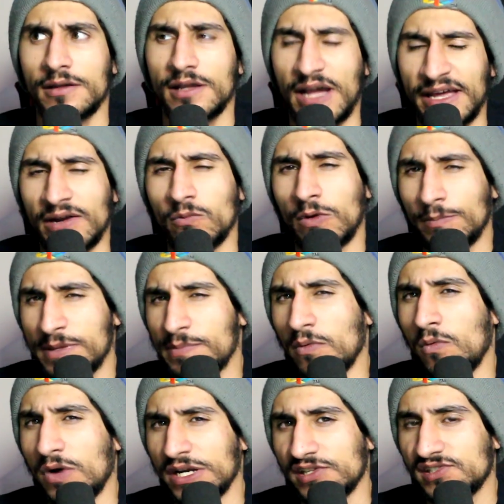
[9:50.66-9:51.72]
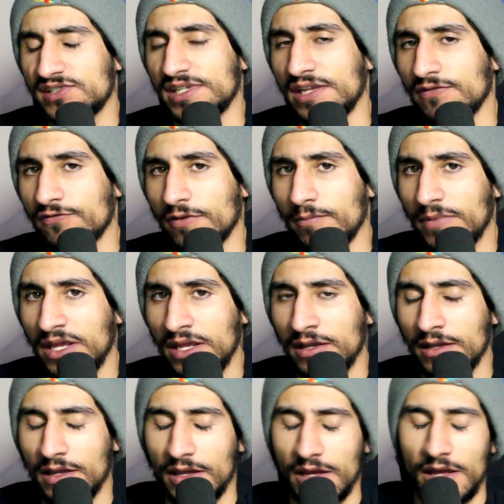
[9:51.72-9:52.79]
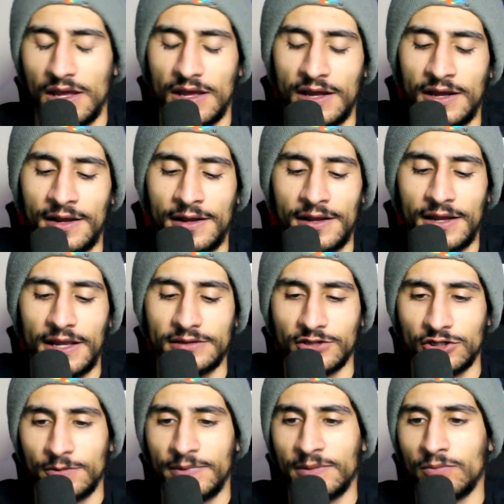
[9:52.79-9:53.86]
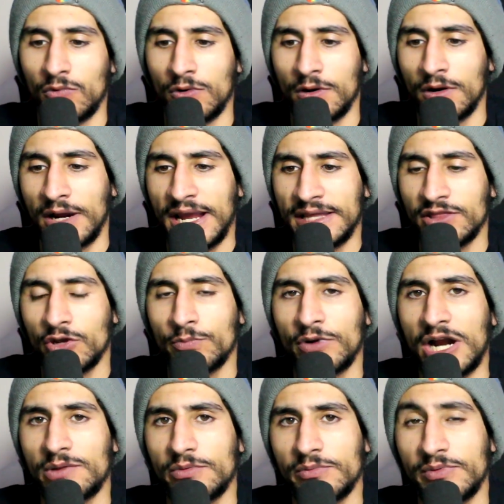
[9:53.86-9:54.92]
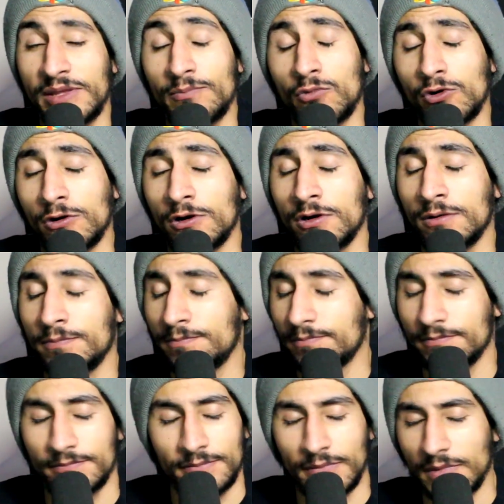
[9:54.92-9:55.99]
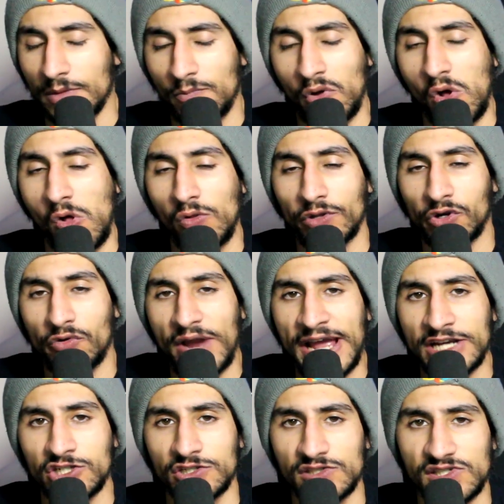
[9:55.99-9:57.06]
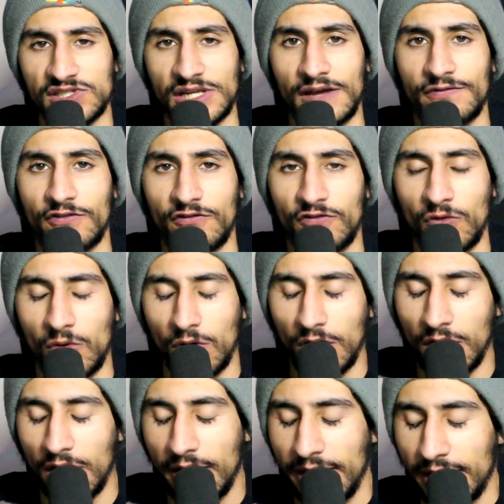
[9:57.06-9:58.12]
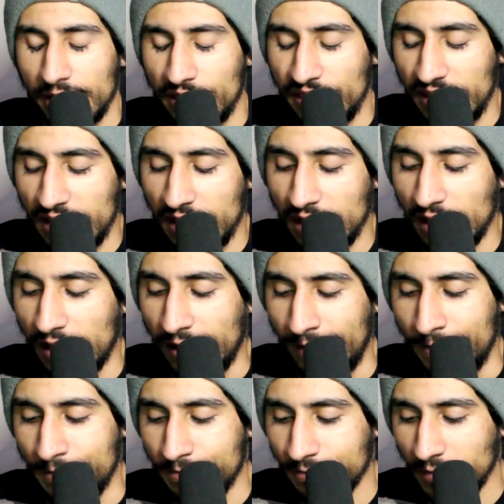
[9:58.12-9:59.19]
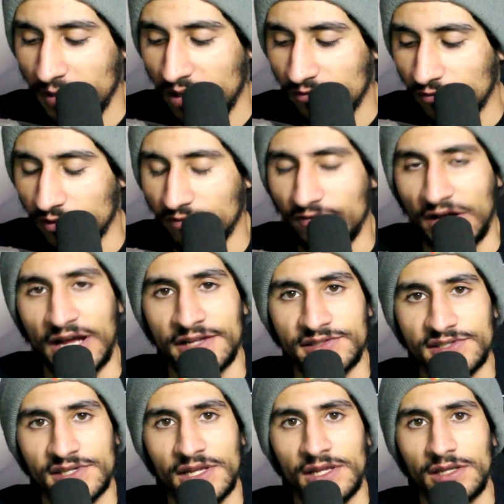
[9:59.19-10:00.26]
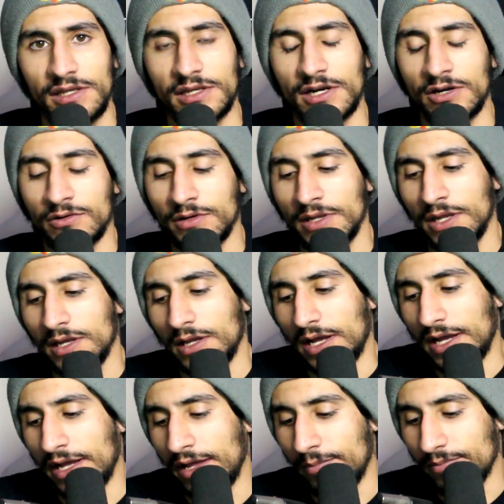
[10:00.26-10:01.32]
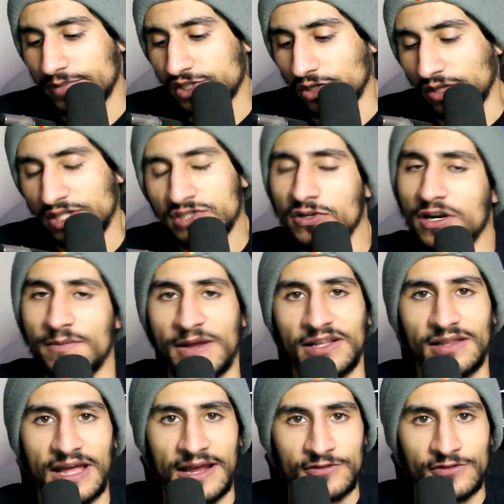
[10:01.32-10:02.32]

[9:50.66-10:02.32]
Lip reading: kind of what people want to see from me, a little bit more, and there'll probably be more poll interaction stuff for the for the VODs, you know. So let's talk about